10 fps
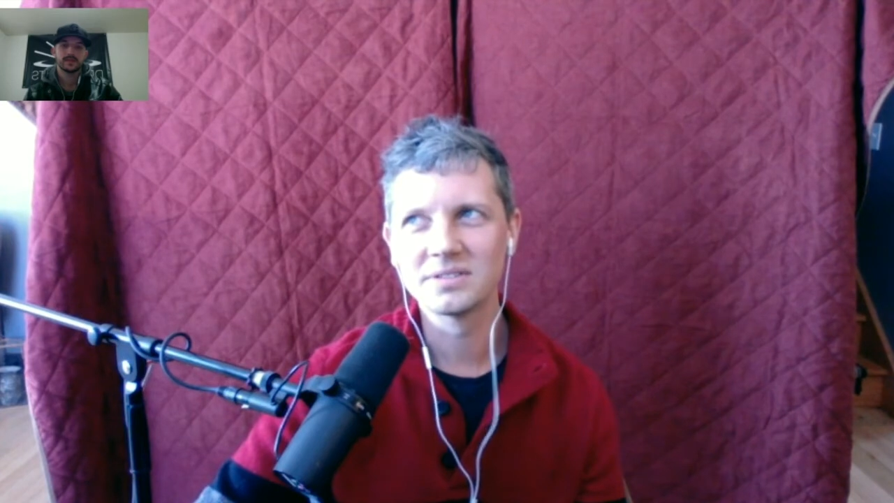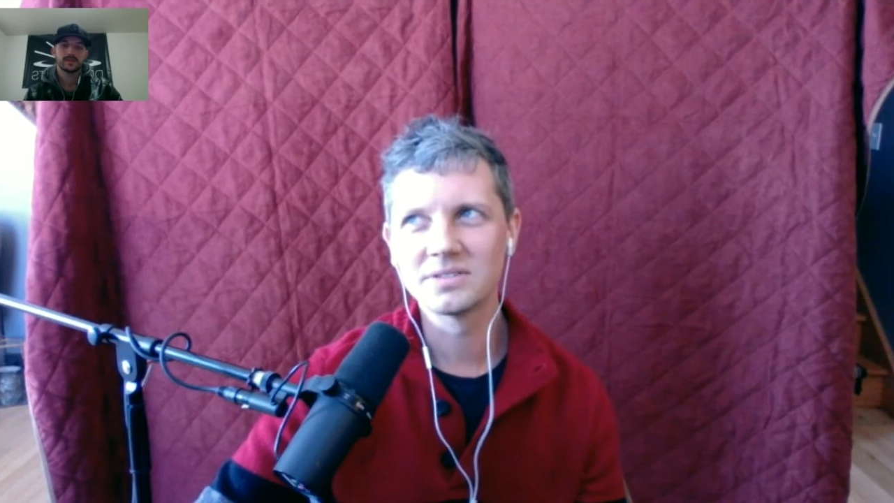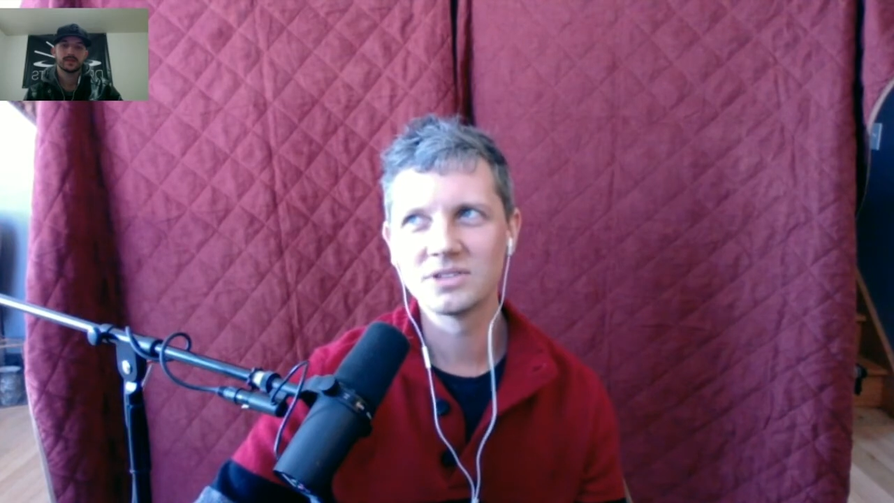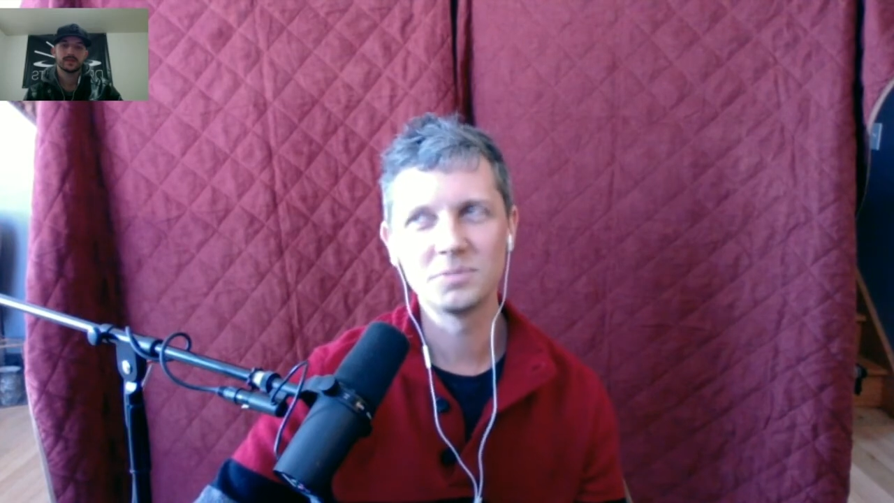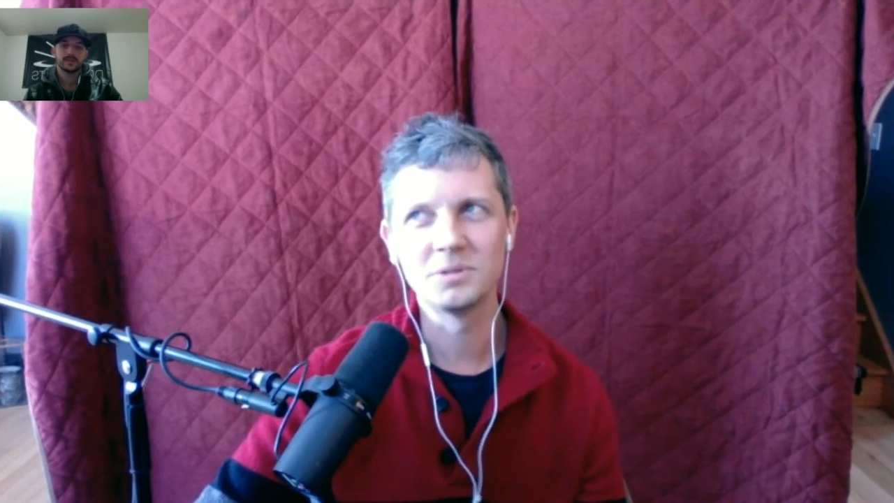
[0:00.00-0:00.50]

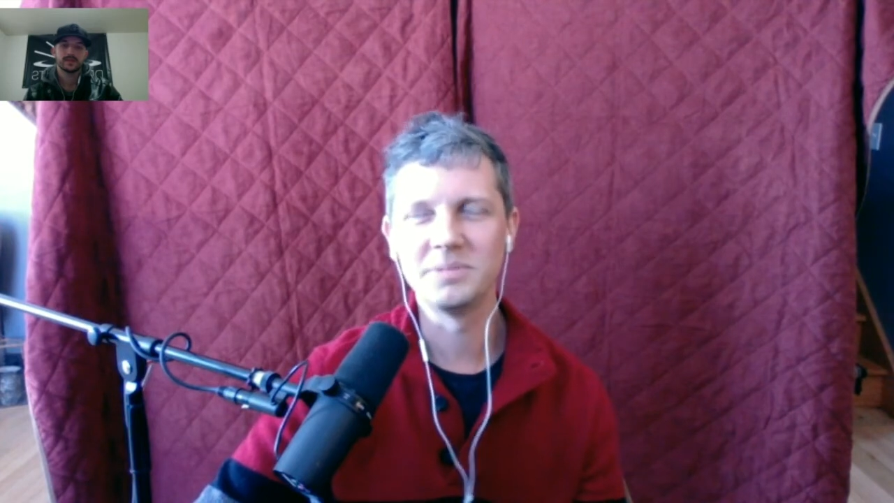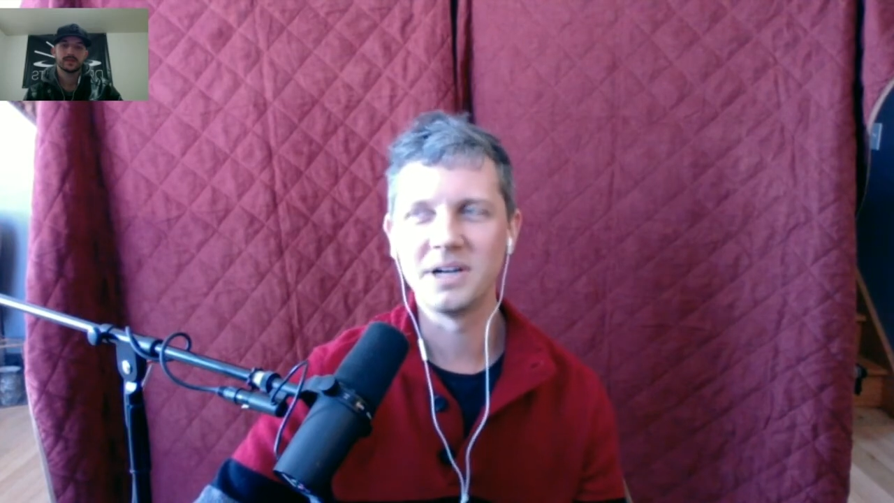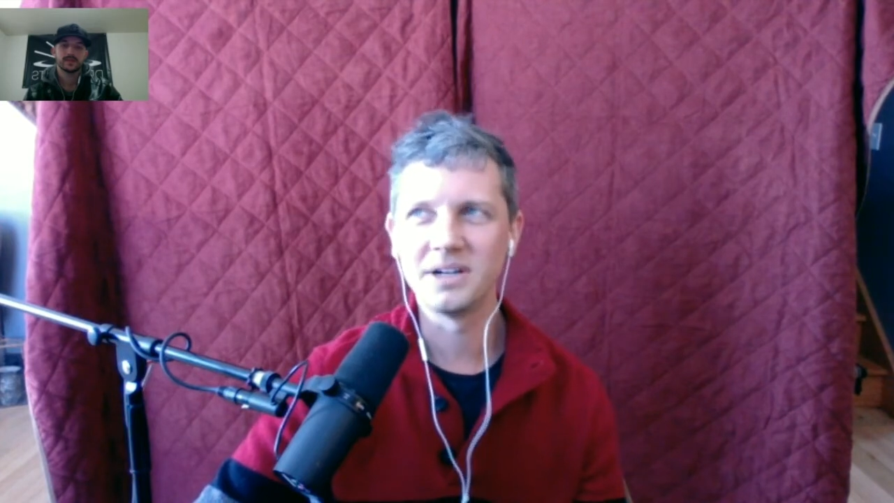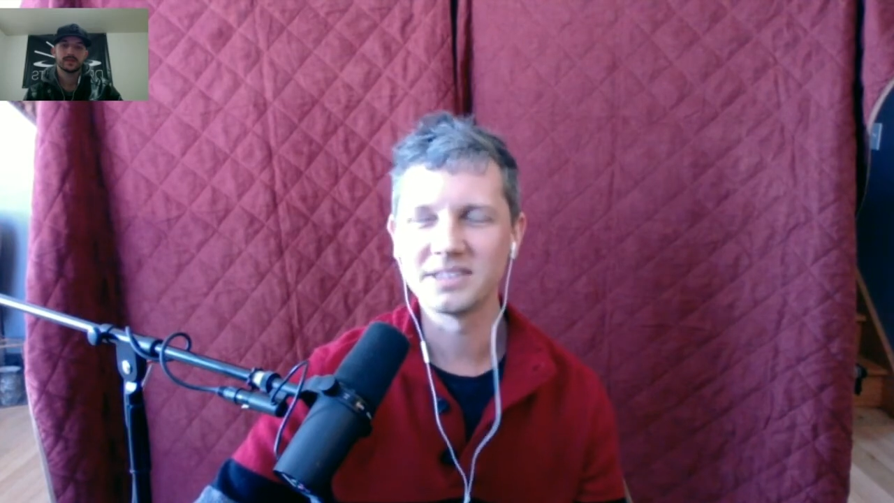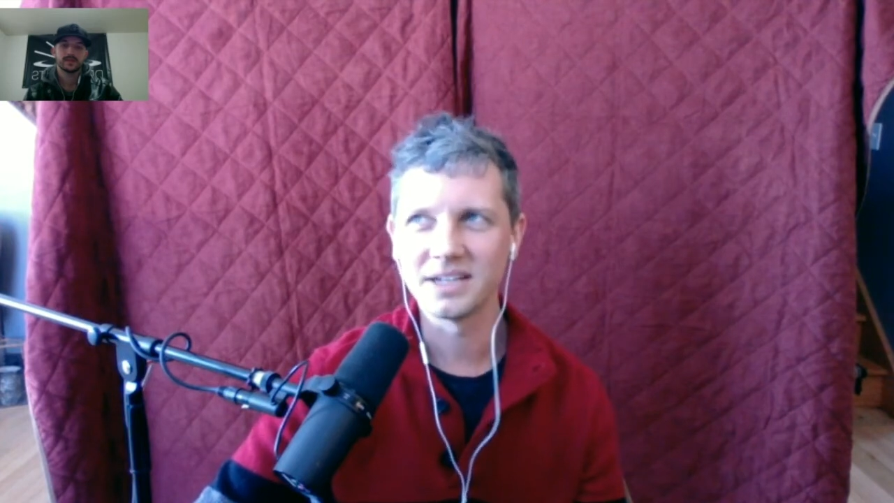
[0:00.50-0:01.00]
Super
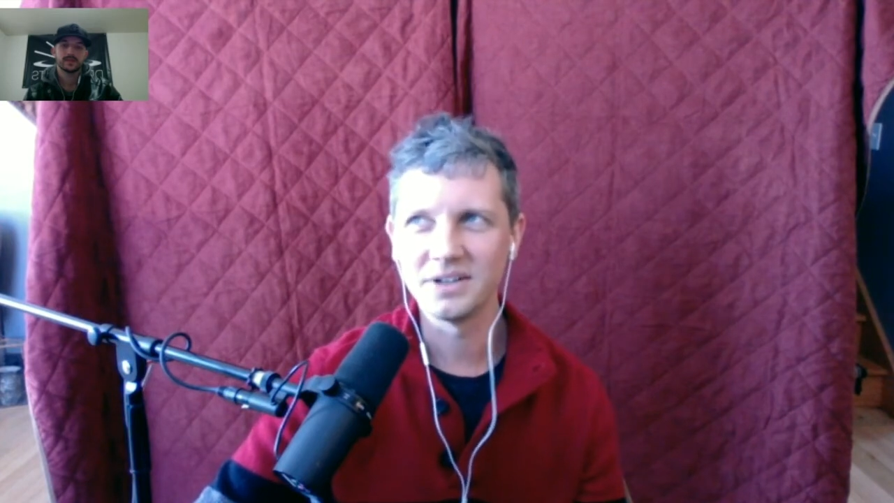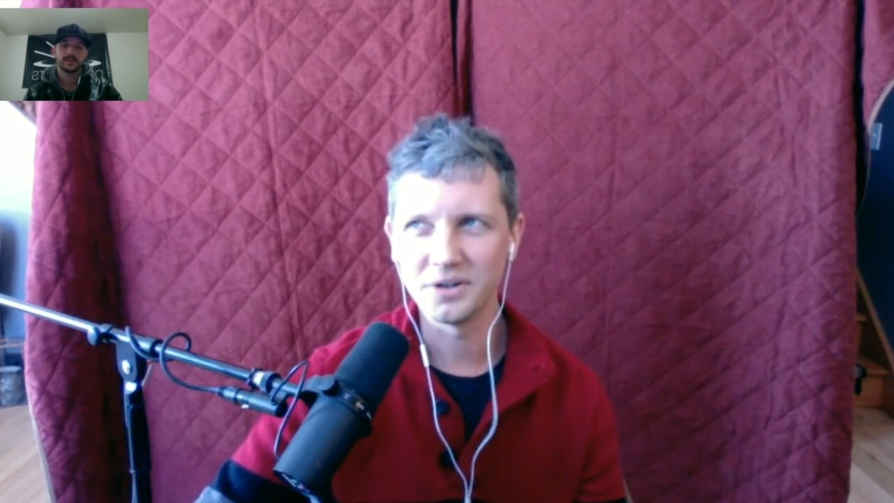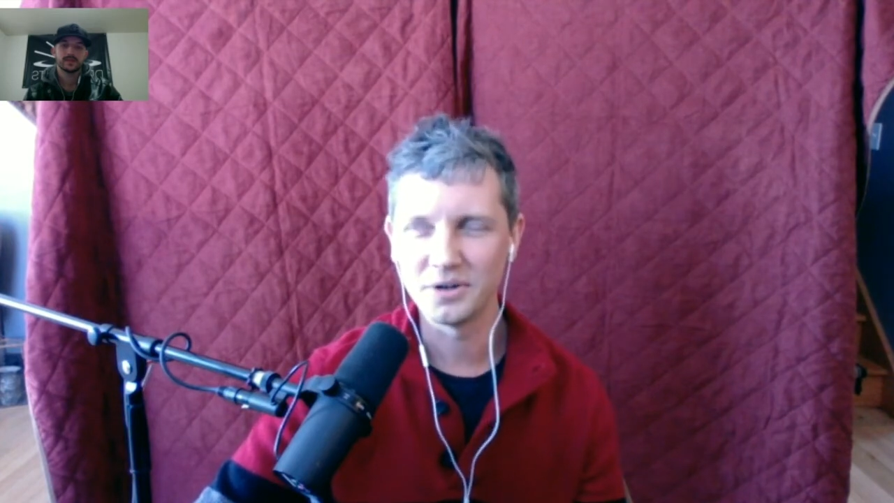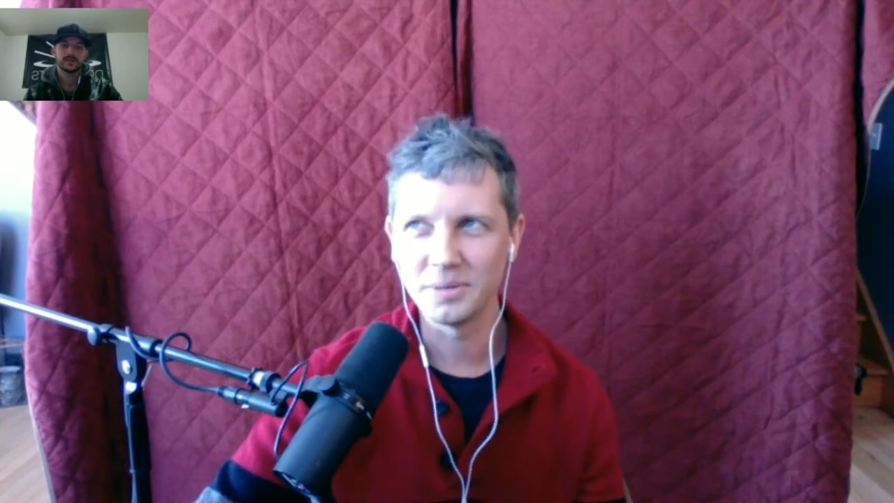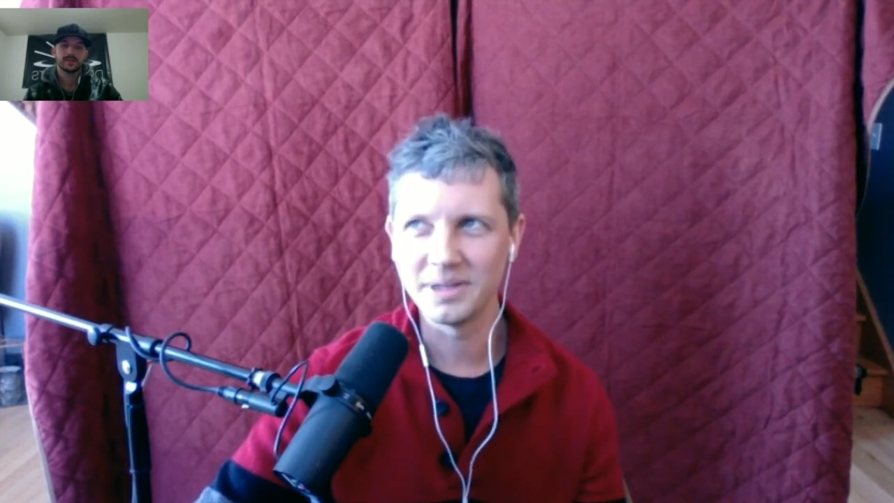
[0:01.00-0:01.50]
embarrassing. I
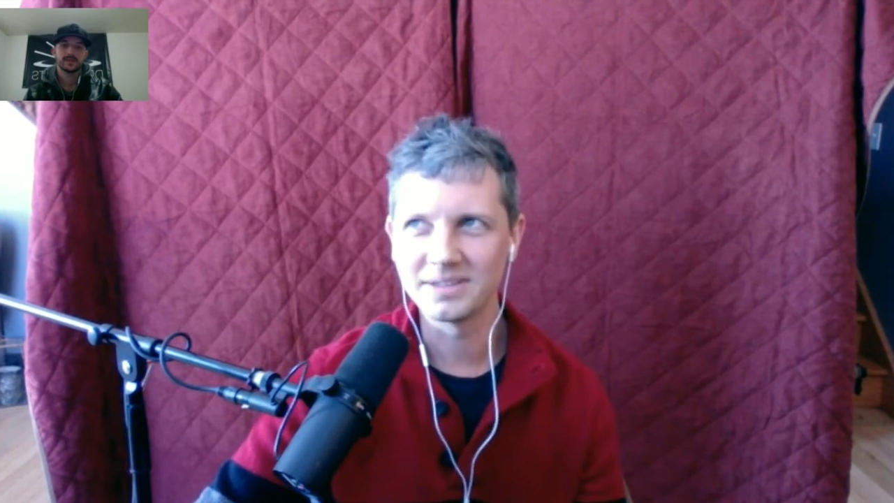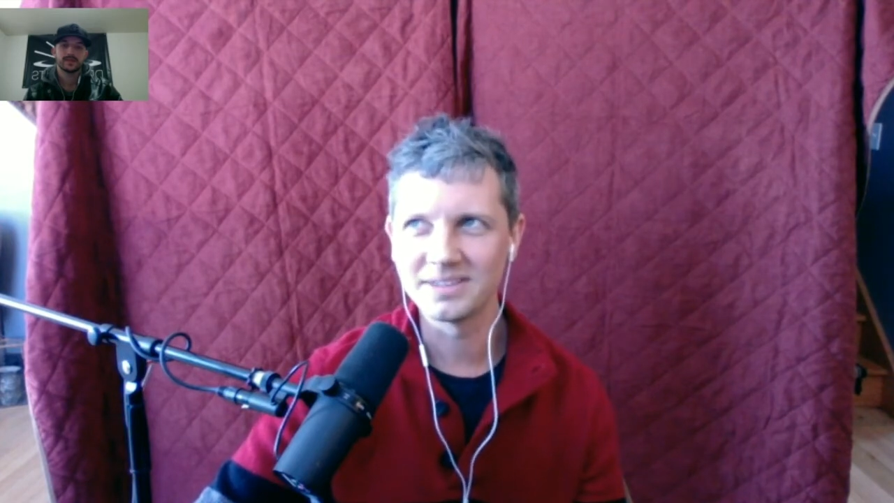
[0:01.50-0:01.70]
don't know